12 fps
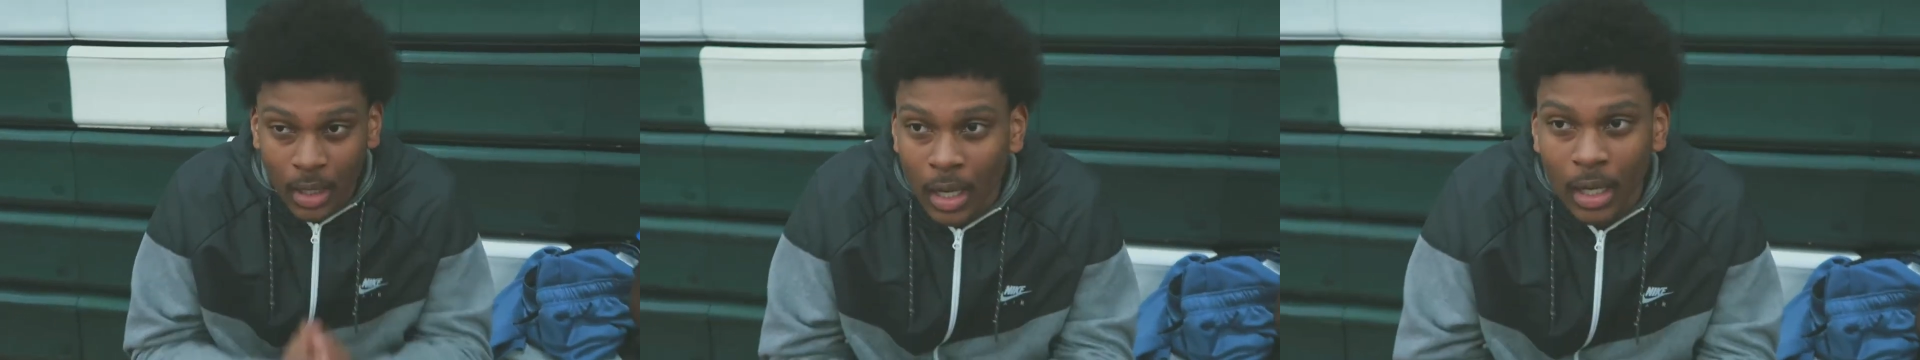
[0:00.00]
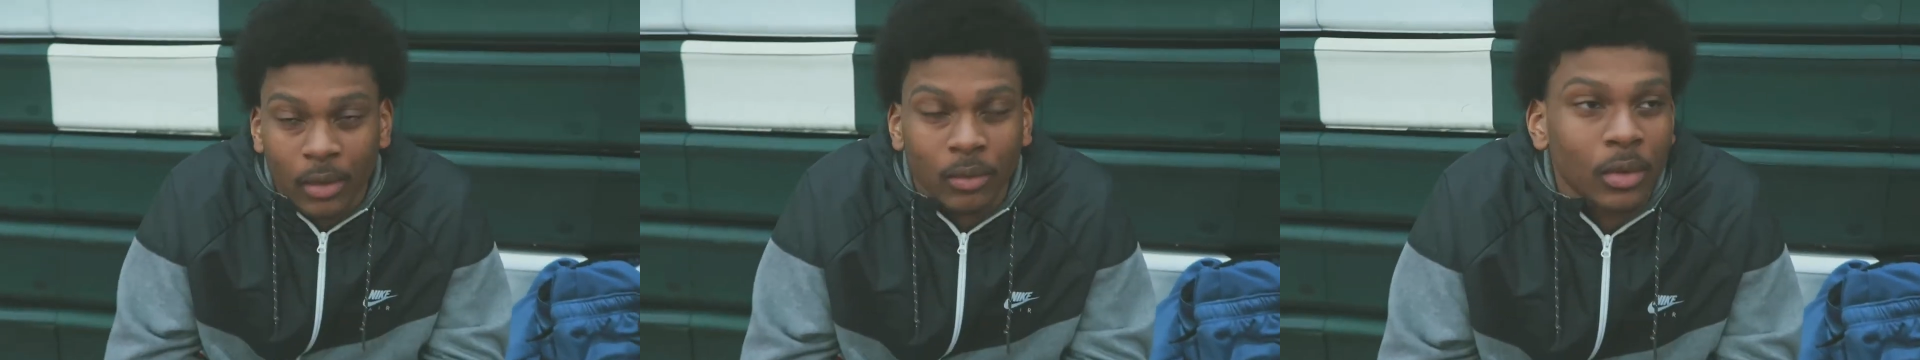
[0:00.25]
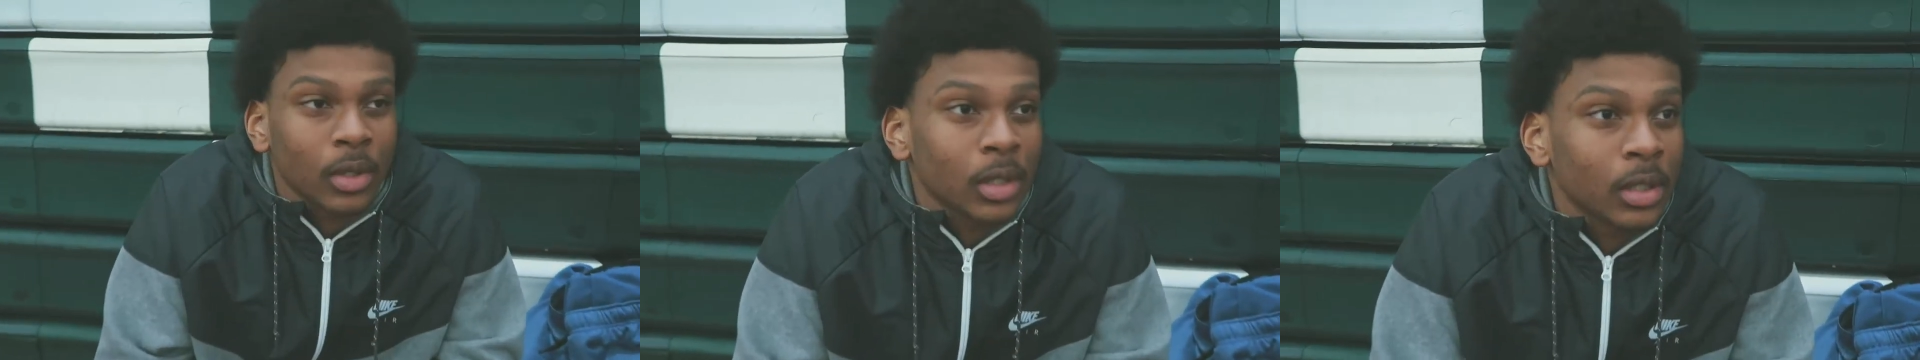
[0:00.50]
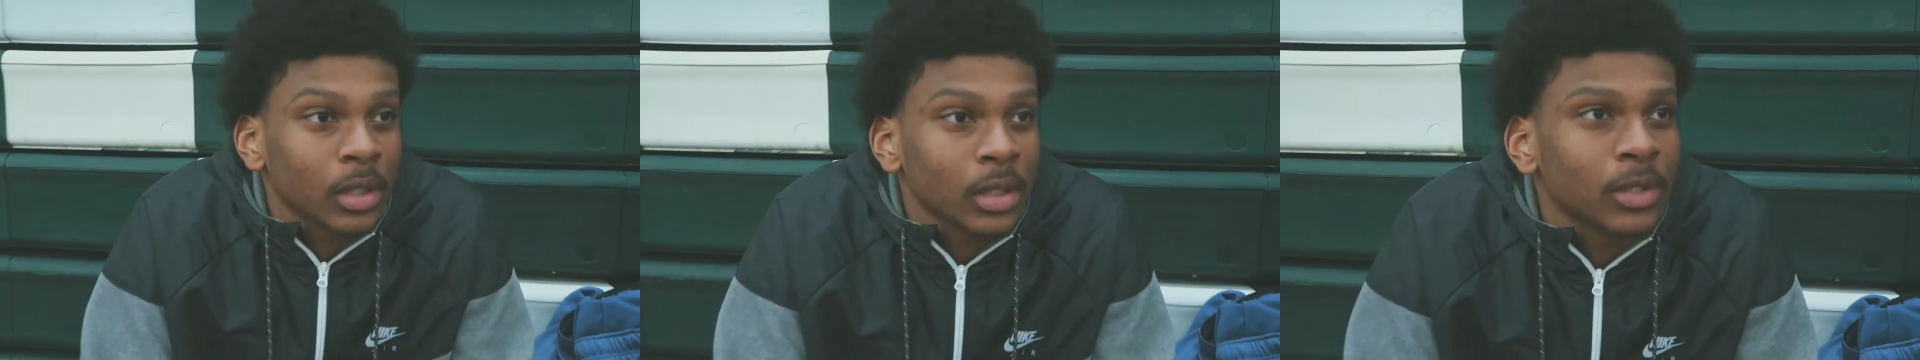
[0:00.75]
God,
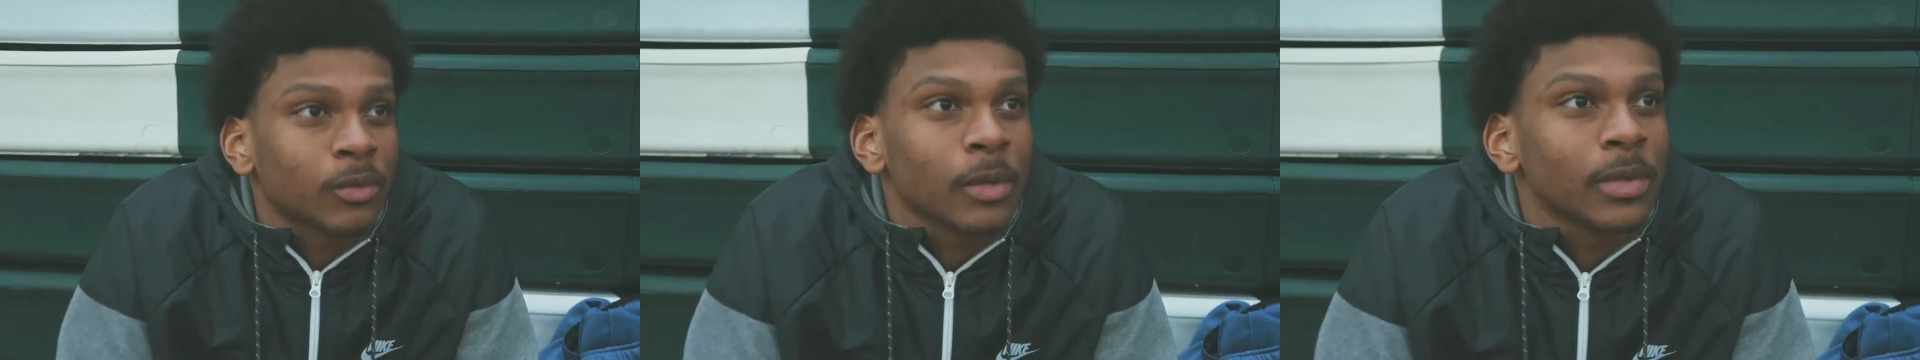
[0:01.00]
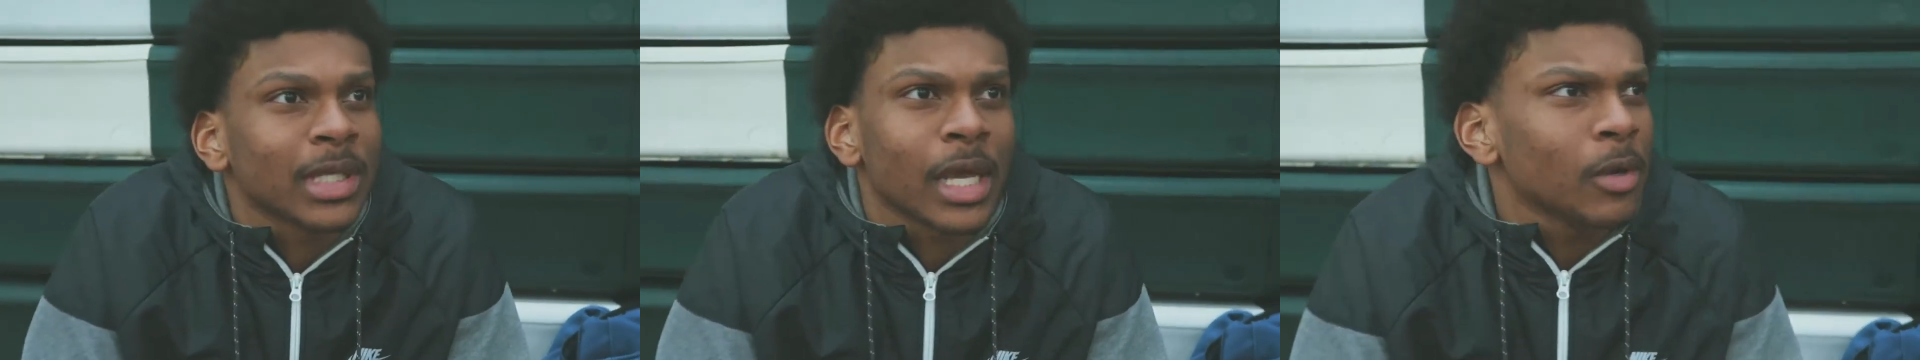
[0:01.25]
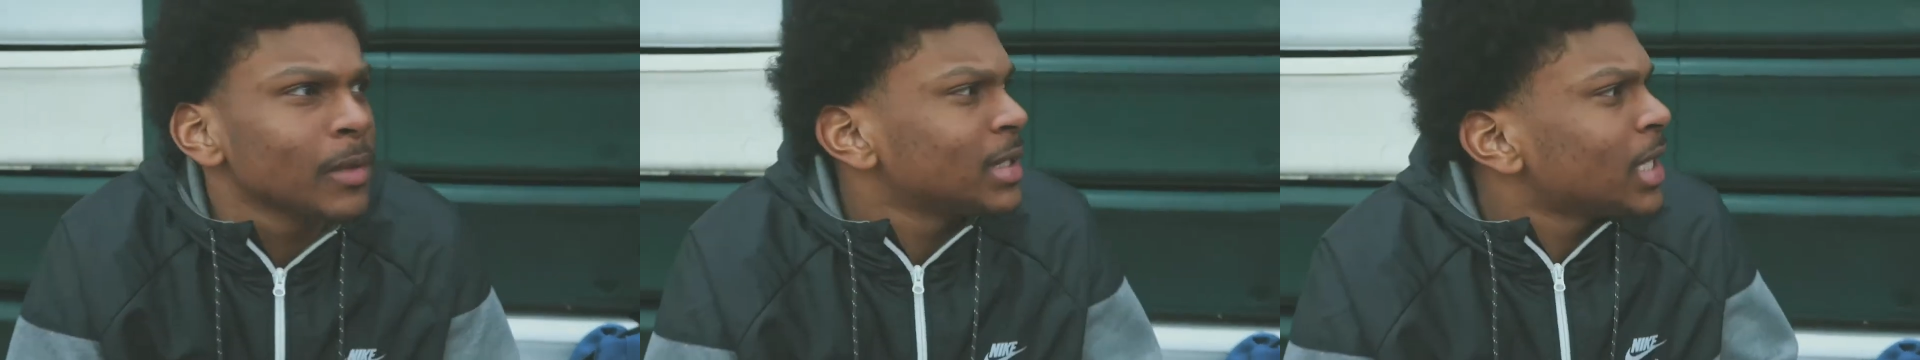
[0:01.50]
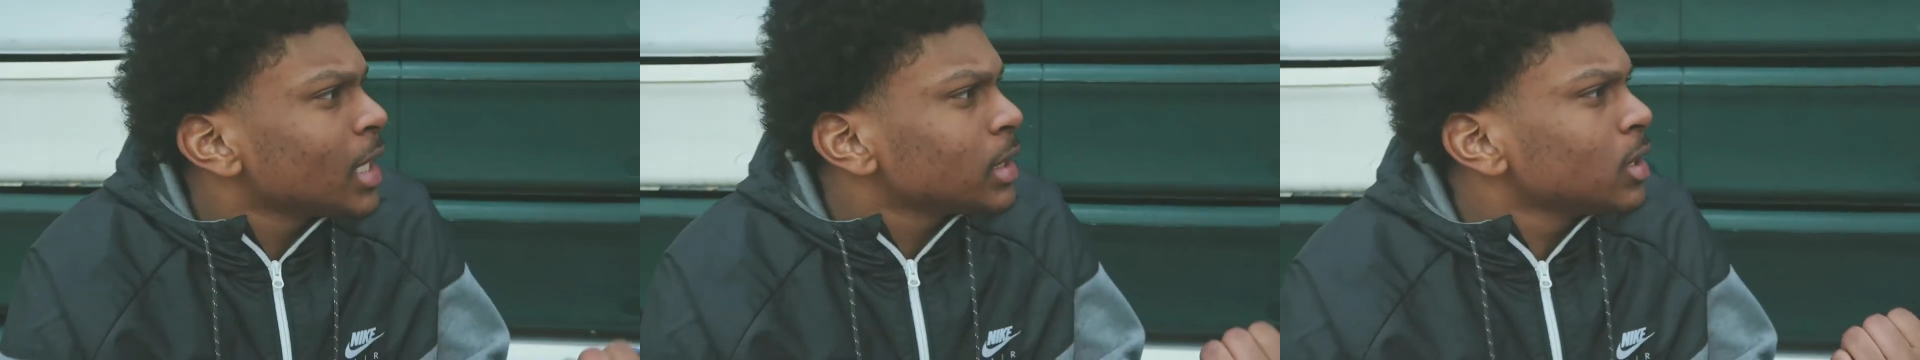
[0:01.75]
once. We was like, we was
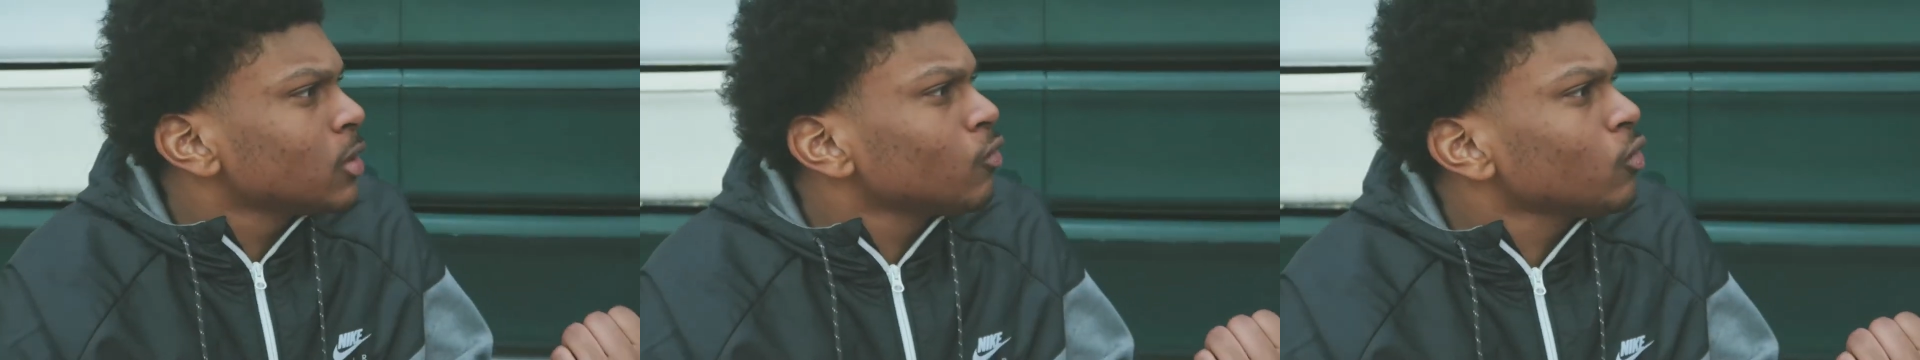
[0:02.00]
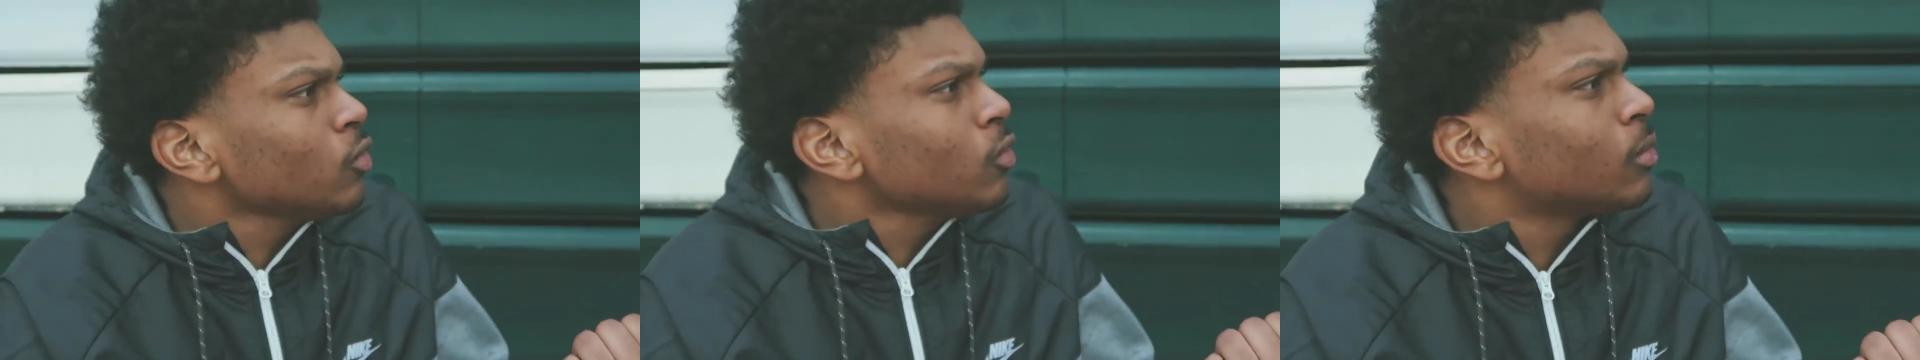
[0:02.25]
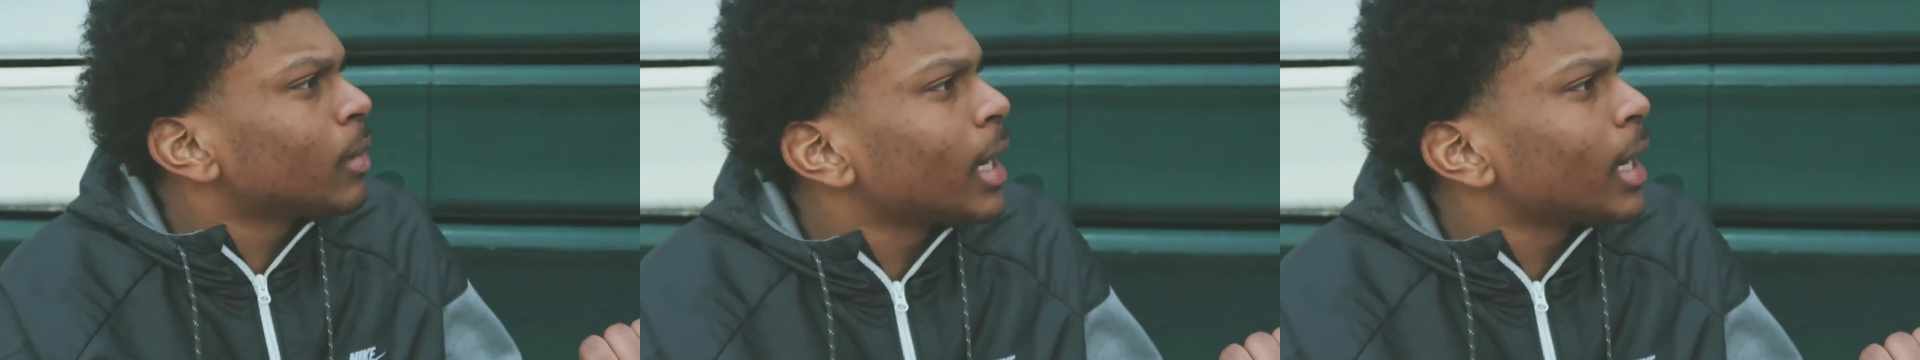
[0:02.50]
dancing in the room.